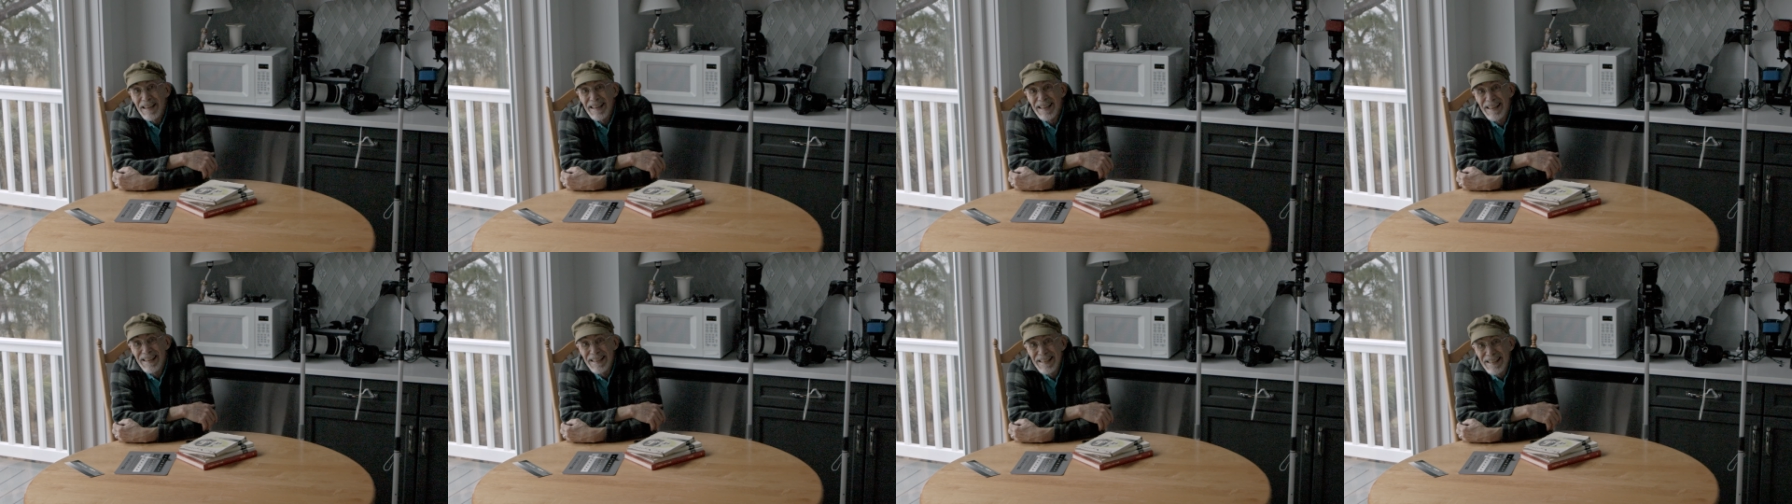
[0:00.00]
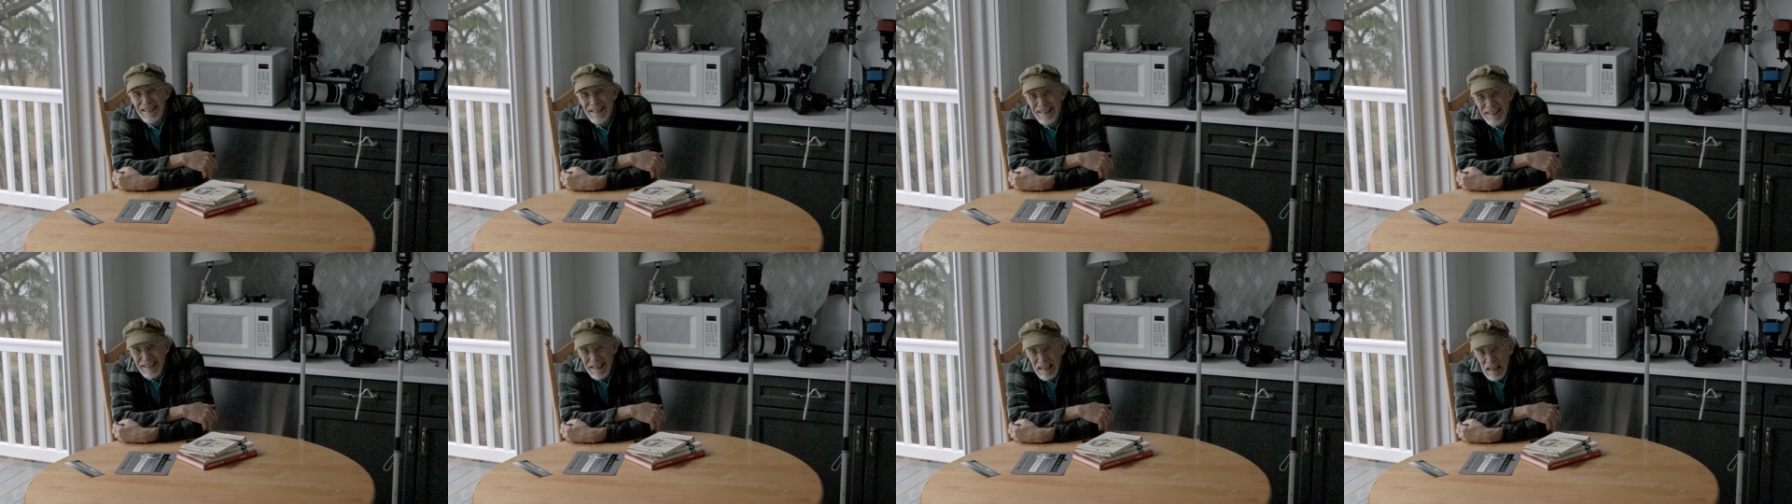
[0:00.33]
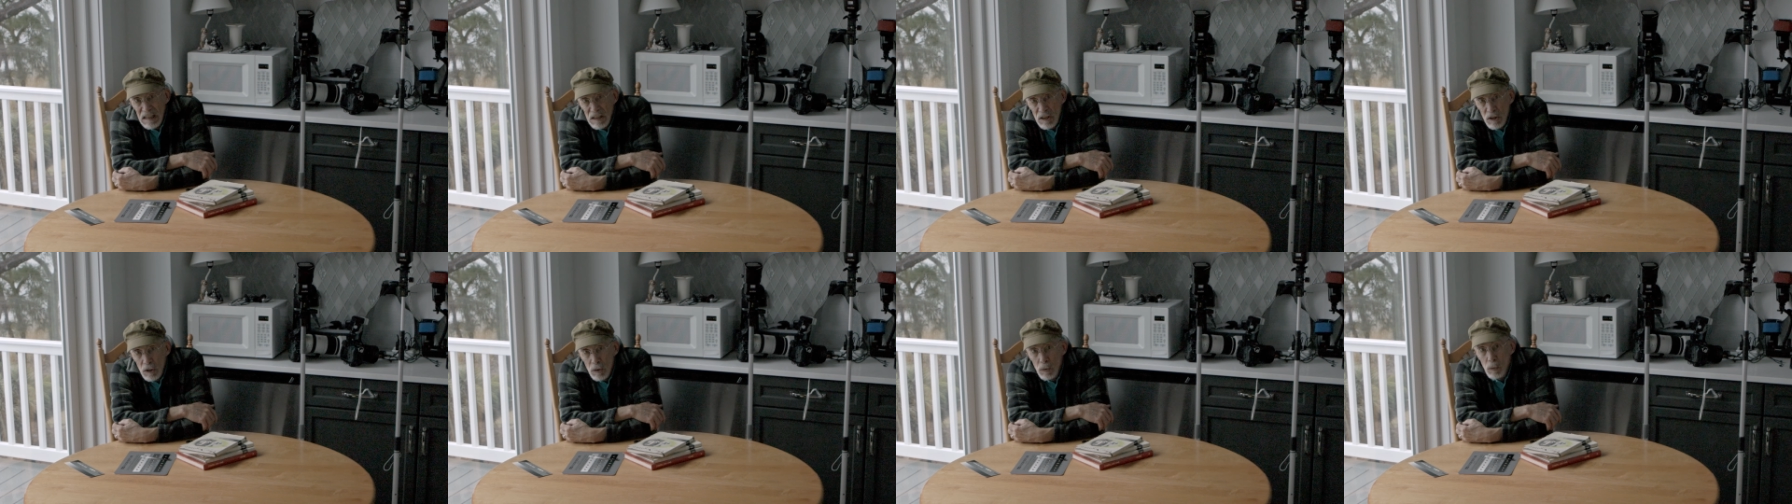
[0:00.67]

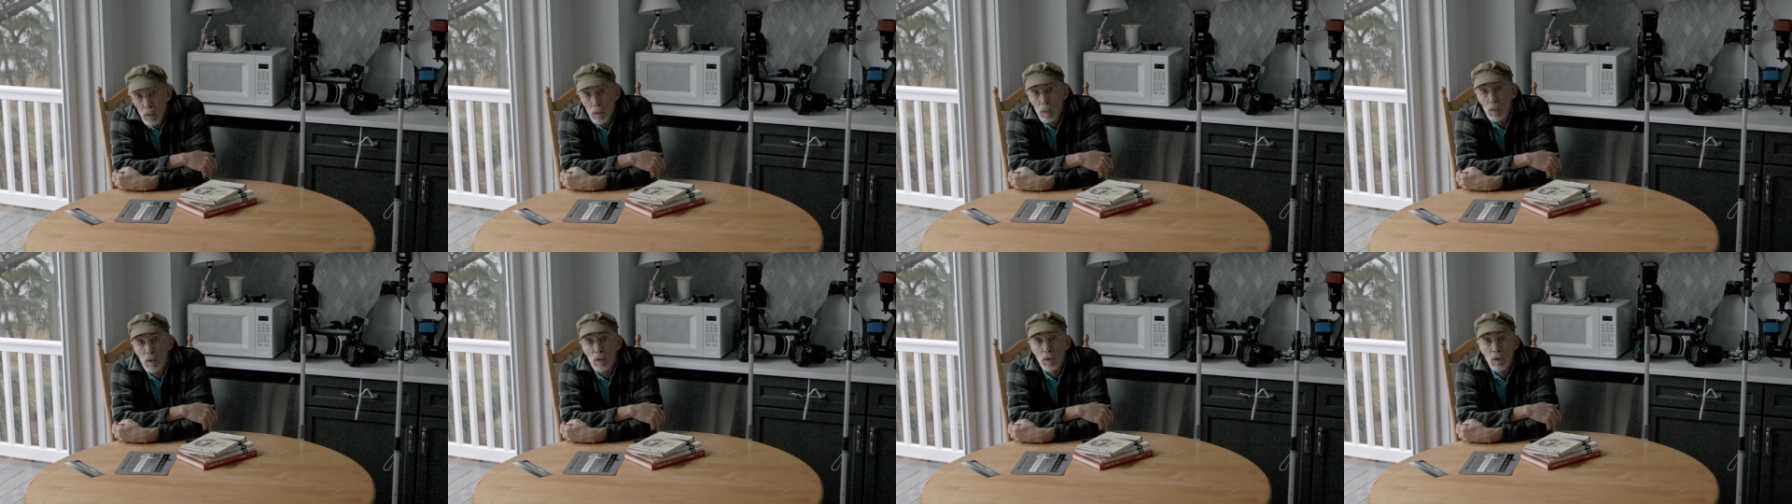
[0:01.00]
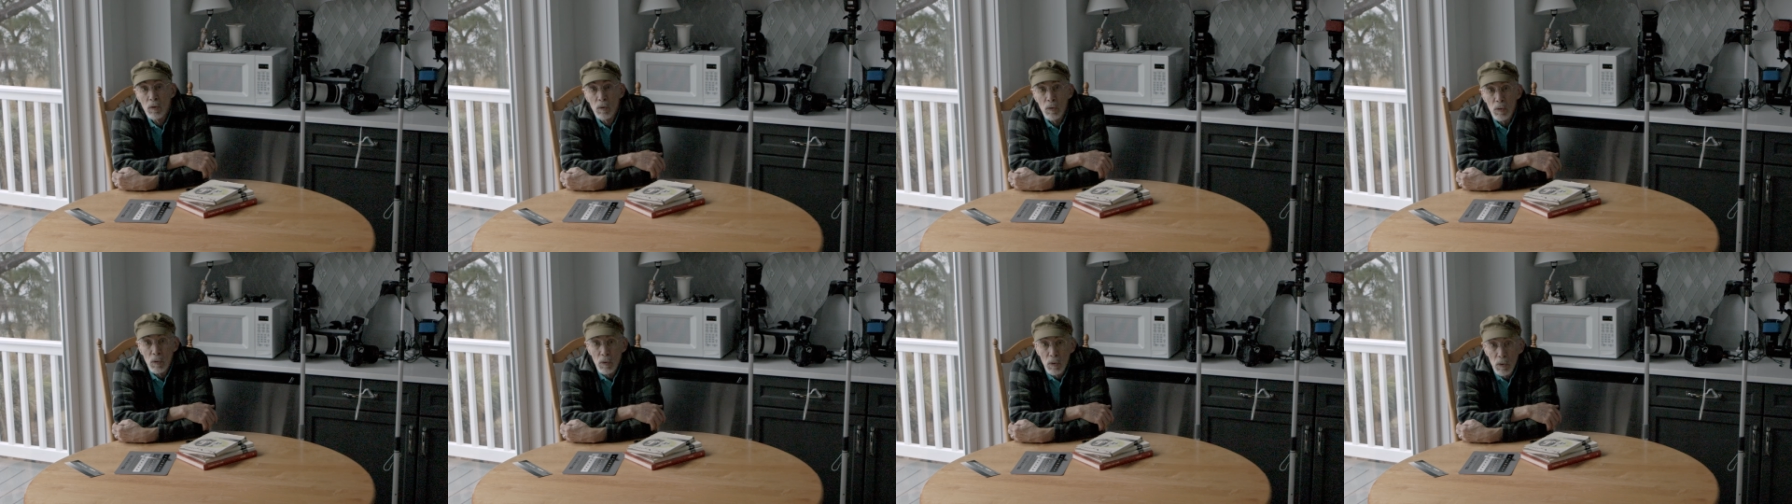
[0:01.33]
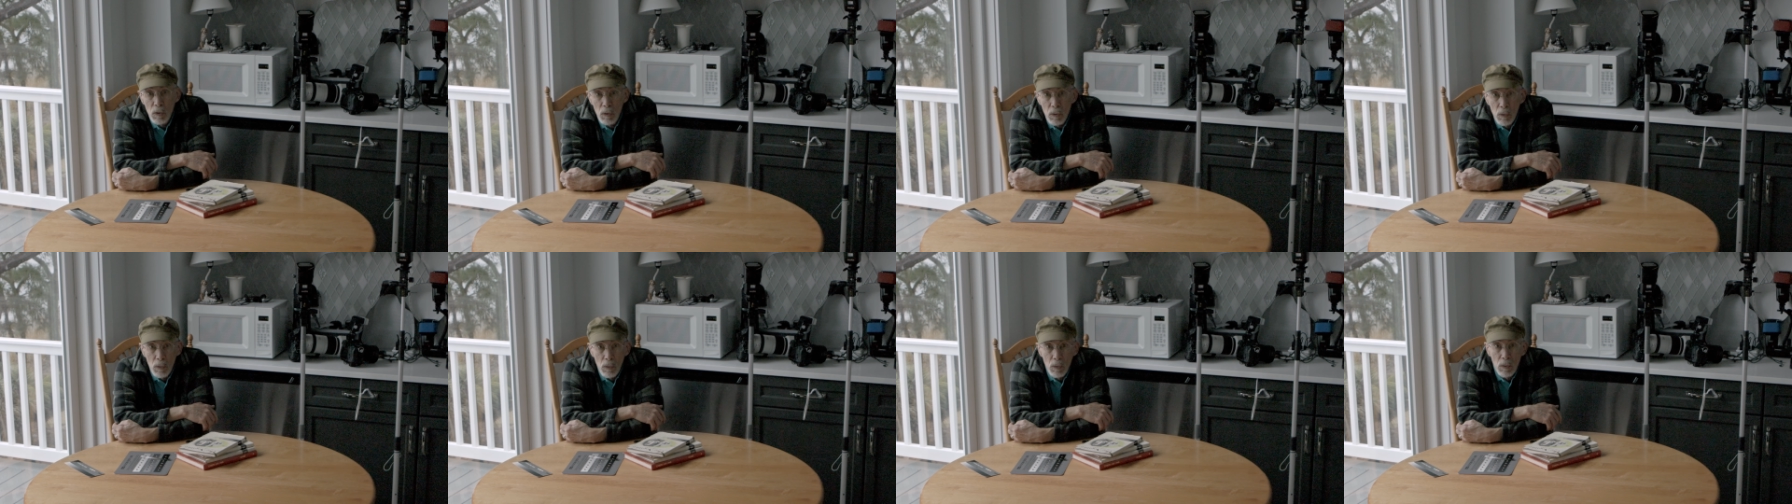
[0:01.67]
continued to
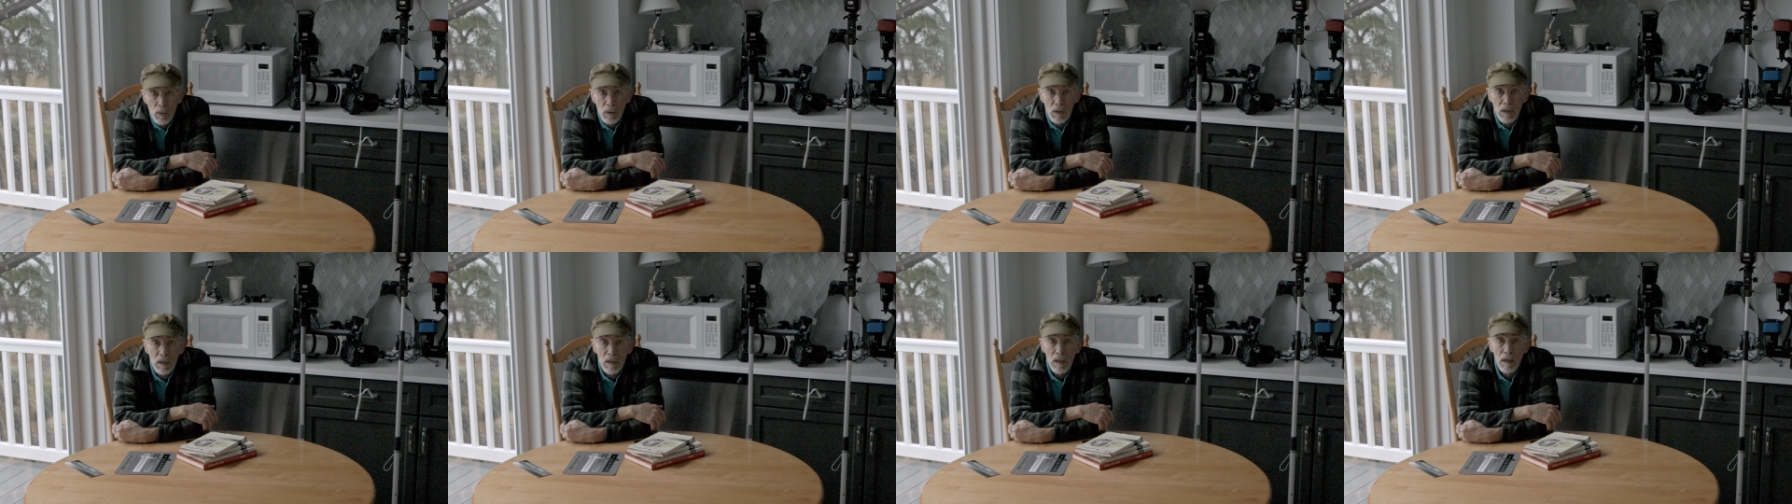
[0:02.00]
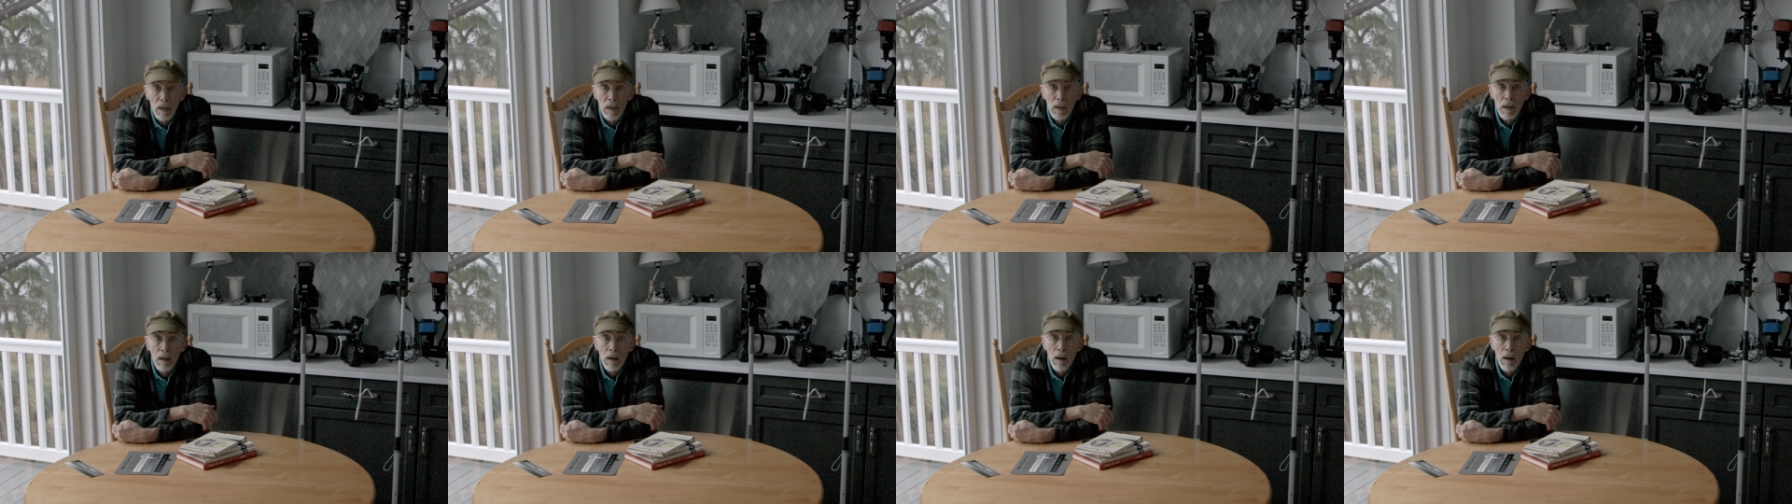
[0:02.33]
use